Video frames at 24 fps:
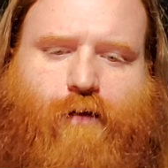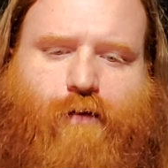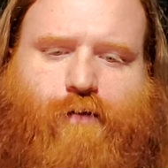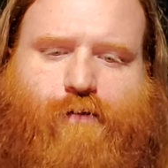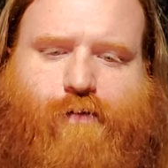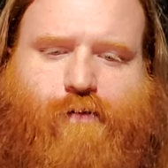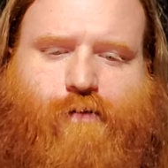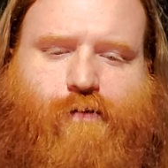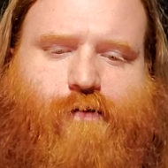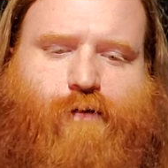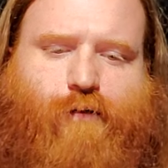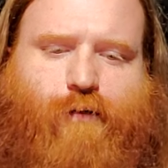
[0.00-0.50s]

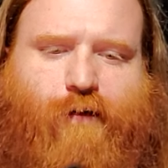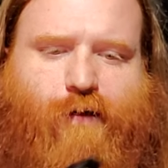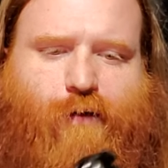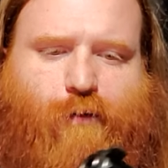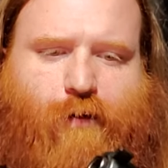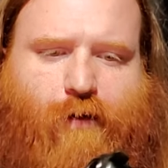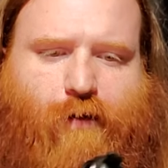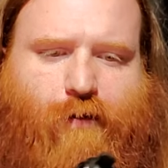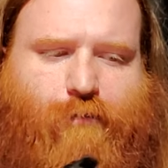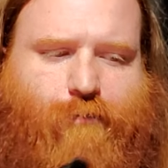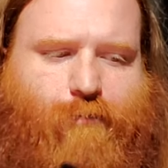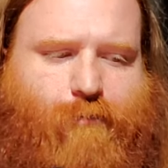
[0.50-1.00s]
So
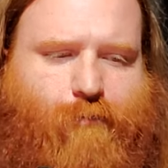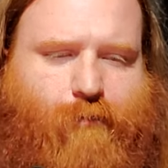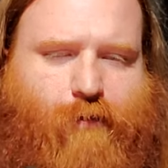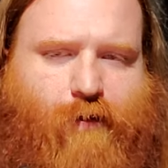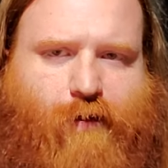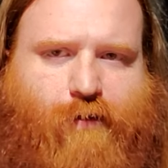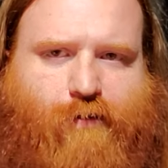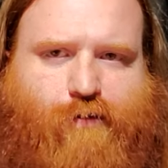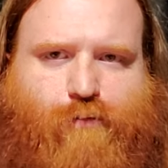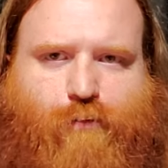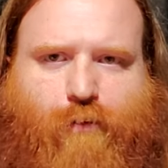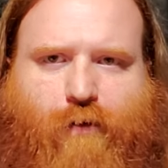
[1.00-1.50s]
anyway,
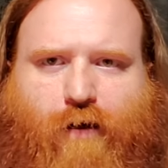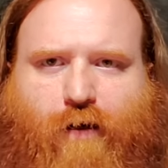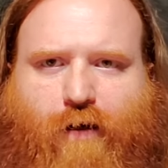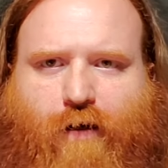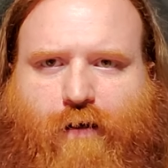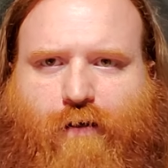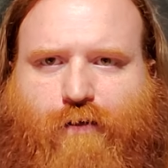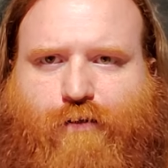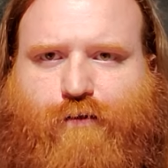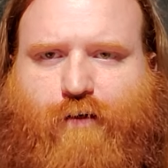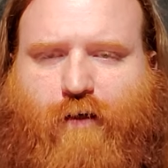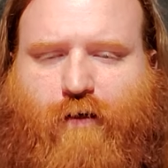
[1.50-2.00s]
that's why I
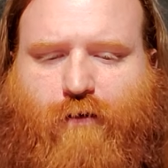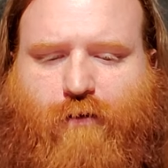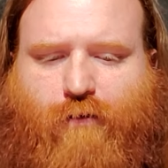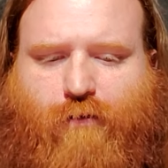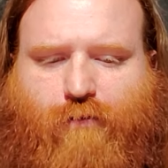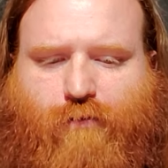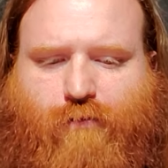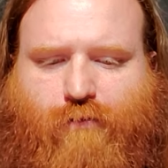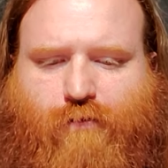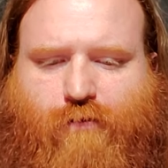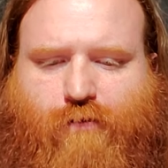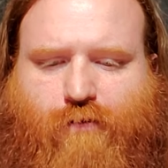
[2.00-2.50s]

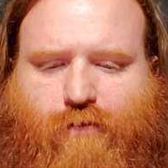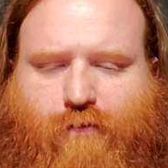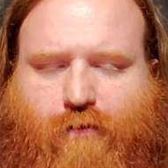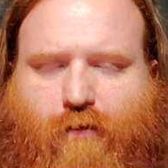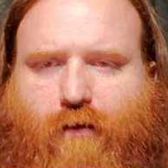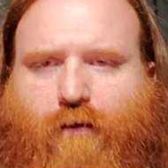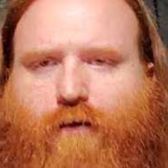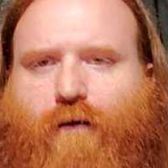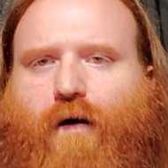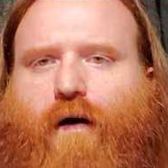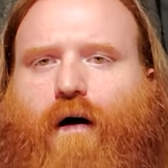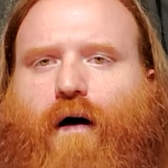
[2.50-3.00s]
chose.
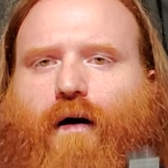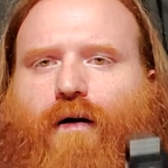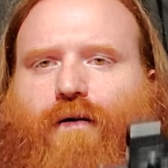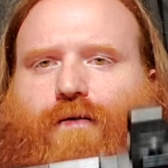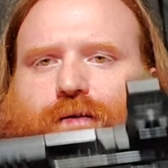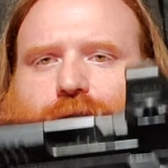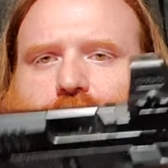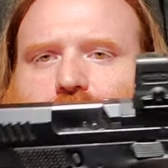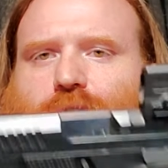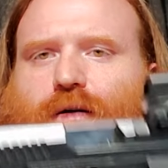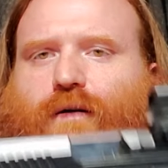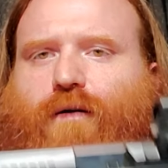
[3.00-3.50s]

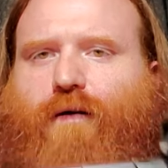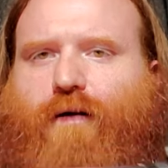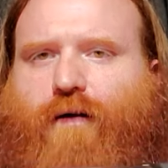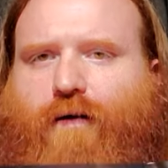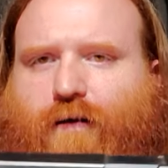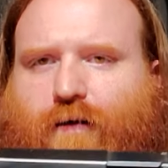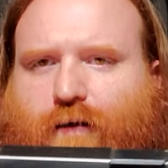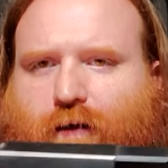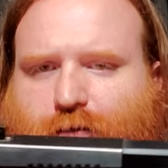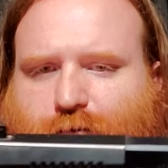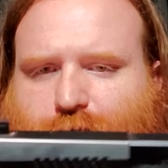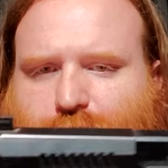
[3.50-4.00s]

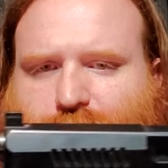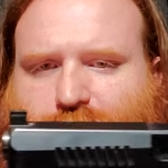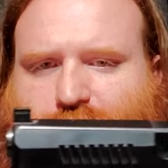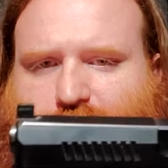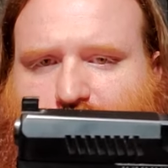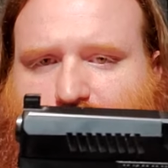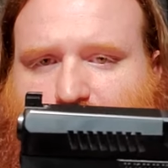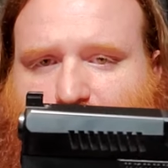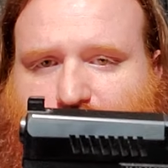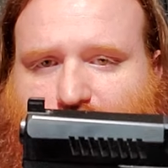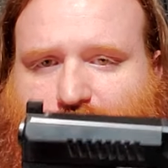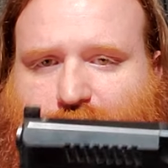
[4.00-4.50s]
Also, since
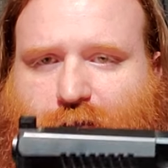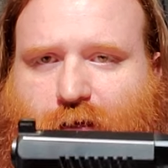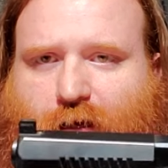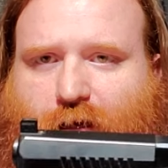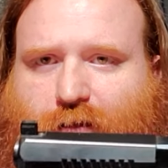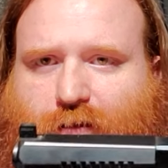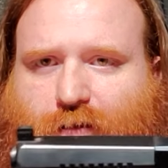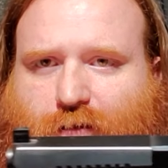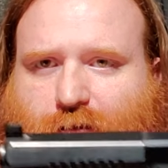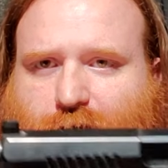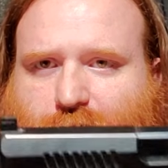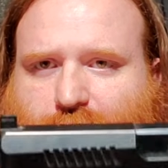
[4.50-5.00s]
I just
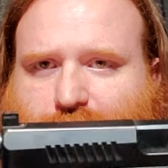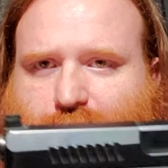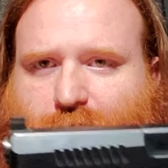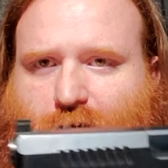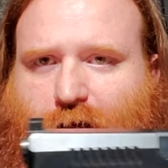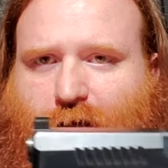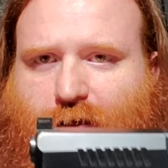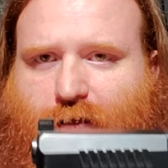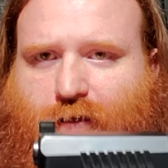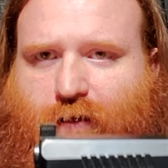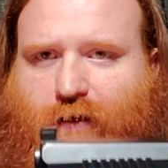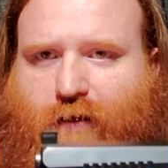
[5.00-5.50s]
got this, I
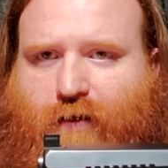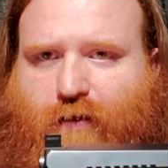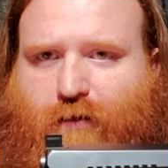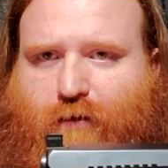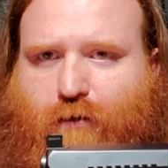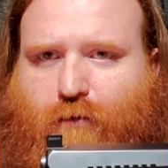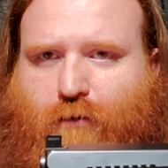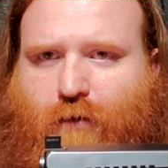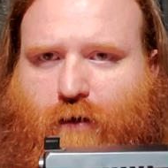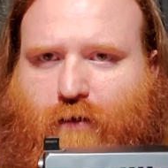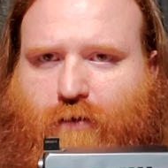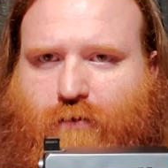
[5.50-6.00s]
had to get a new
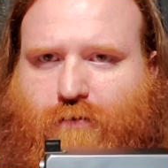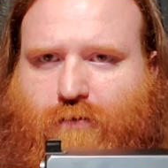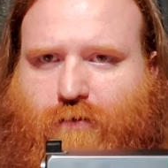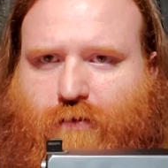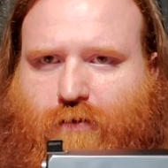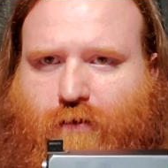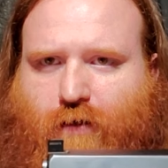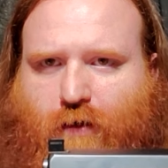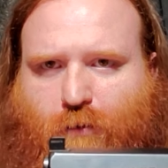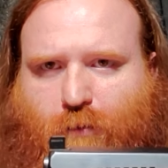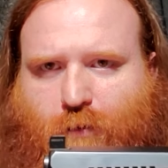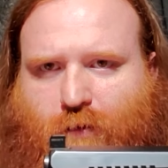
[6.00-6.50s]
holster.
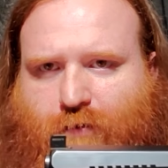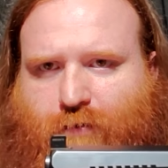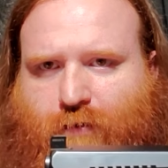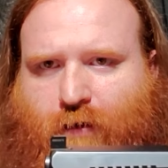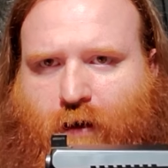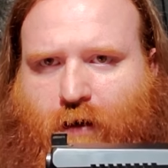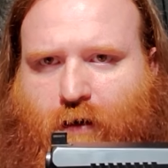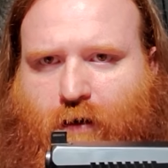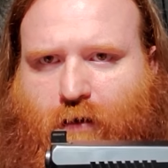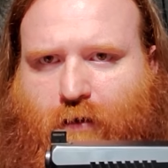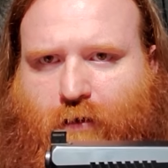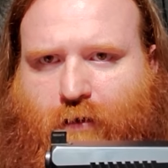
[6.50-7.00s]
I was
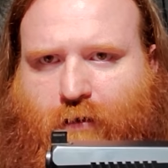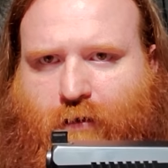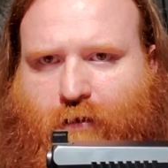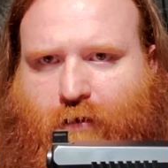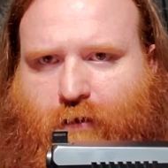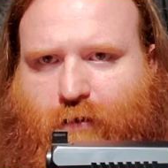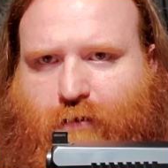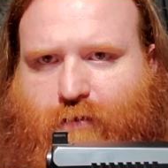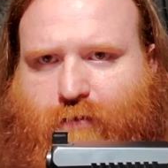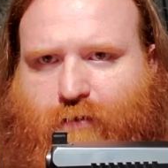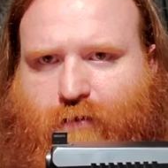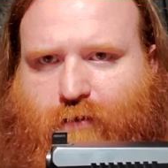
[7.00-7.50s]
carrying in a
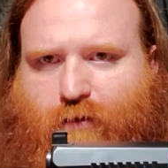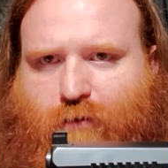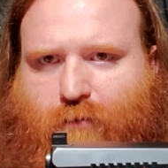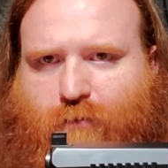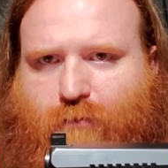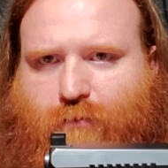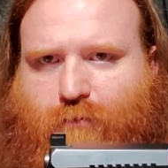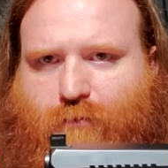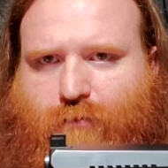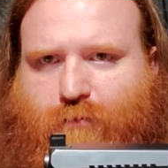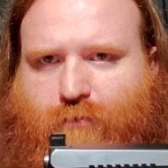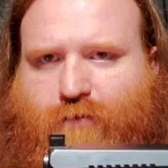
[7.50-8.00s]

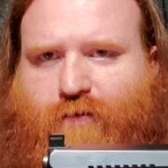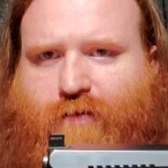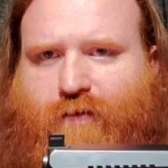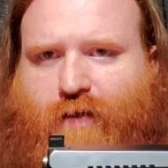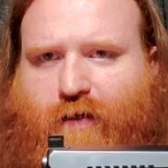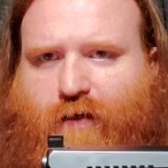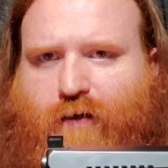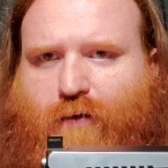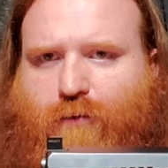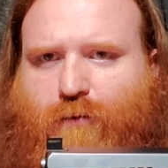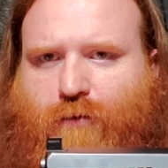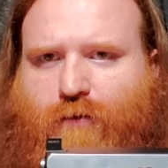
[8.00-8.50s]

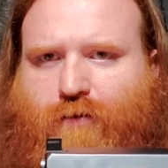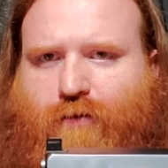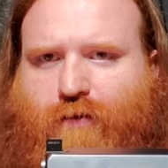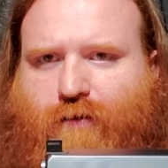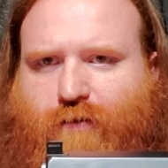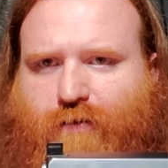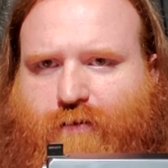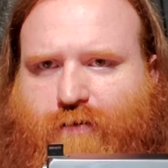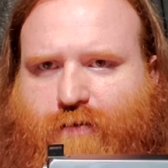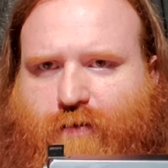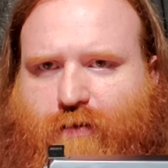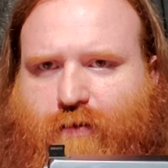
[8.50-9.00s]
tier 1
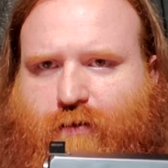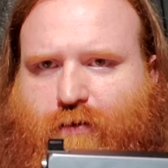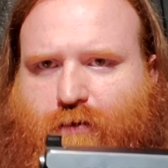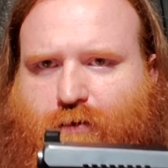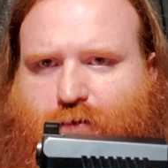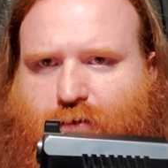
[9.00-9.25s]
concealed.